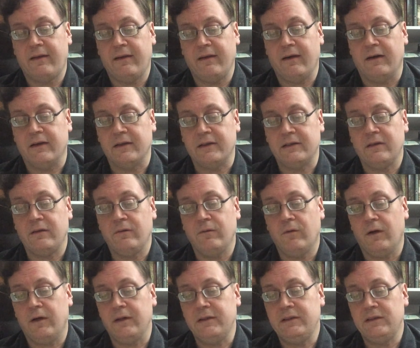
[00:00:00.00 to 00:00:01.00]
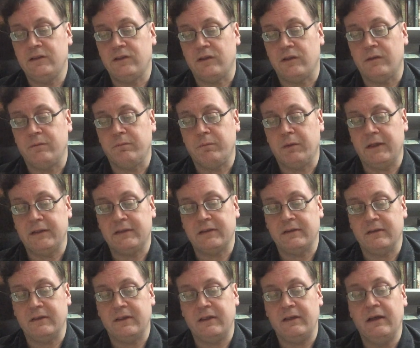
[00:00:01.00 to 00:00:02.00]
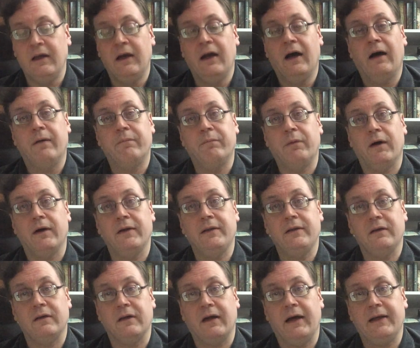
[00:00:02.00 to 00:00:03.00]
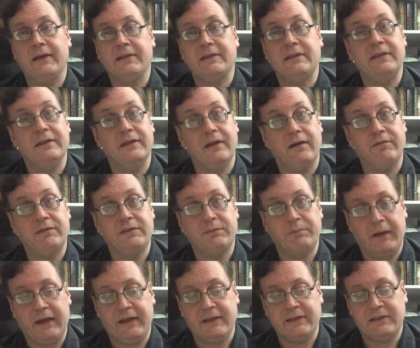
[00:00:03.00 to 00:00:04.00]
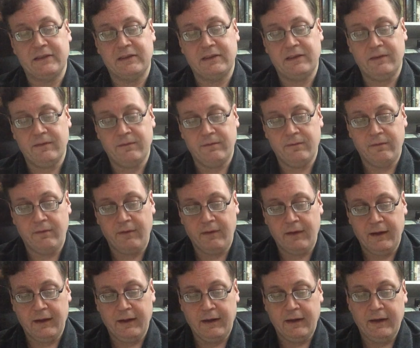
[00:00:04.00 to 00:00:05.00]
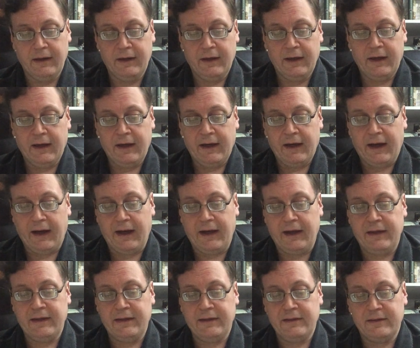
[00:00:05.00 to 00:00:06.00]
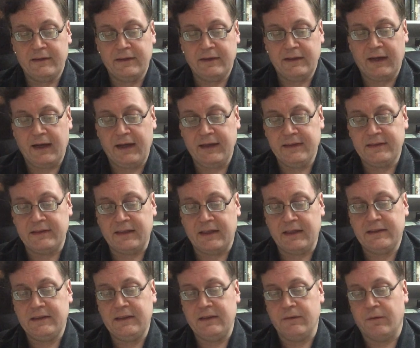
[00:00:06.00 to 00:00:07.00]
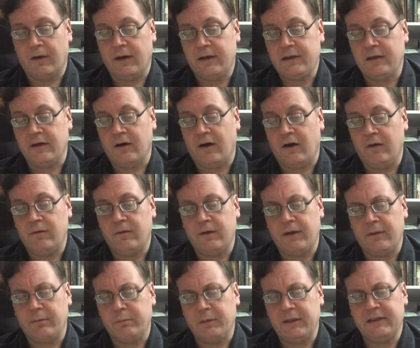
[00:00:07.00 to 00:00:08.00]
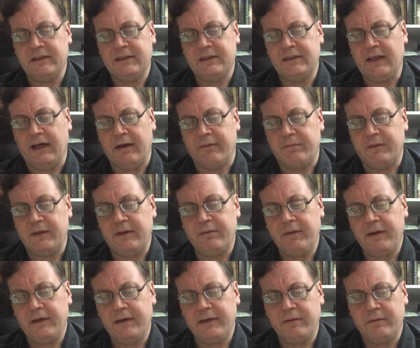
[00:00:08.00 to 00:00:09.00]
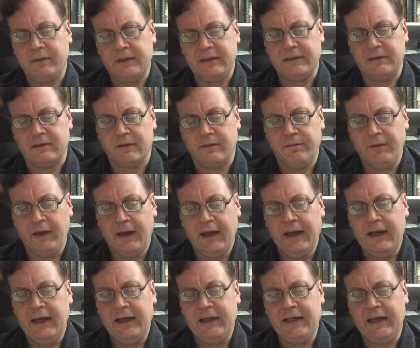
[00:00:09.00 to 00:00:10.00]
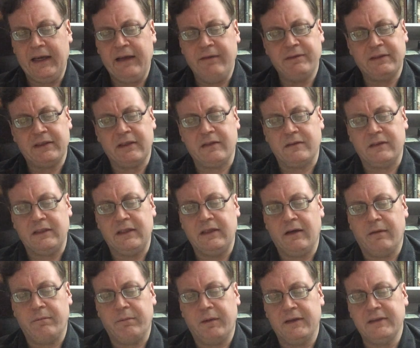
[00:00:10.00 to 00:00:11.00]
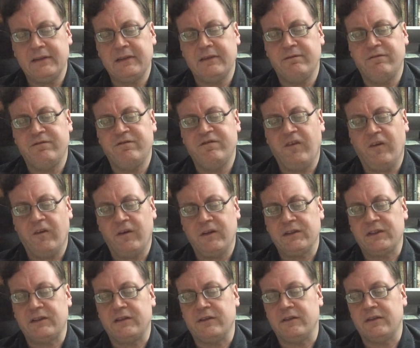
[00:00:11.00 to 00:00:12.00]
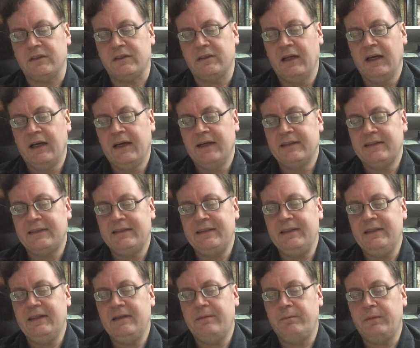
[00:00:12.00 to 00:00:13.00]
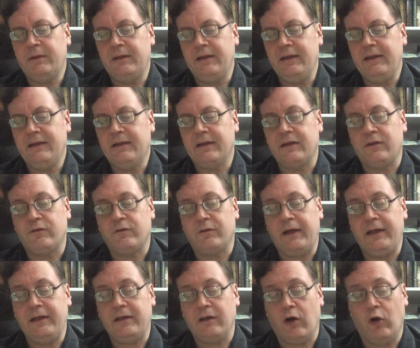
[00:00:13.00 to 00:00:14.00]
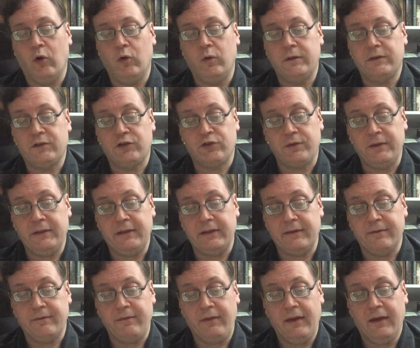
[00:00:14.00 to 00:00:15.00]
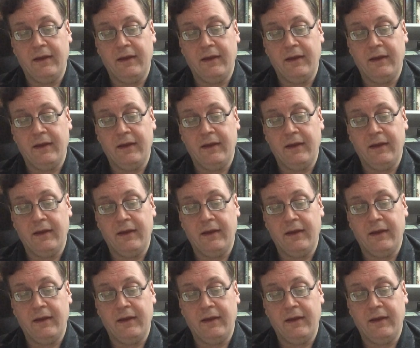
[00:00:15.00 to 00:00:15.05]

thoughts are wont to turn pleasantly upon the lass he loves best. And as thus he walked along with a brisk step and a merry whistle, he came suddenly upon some foresters, seated beneath a great oak tree.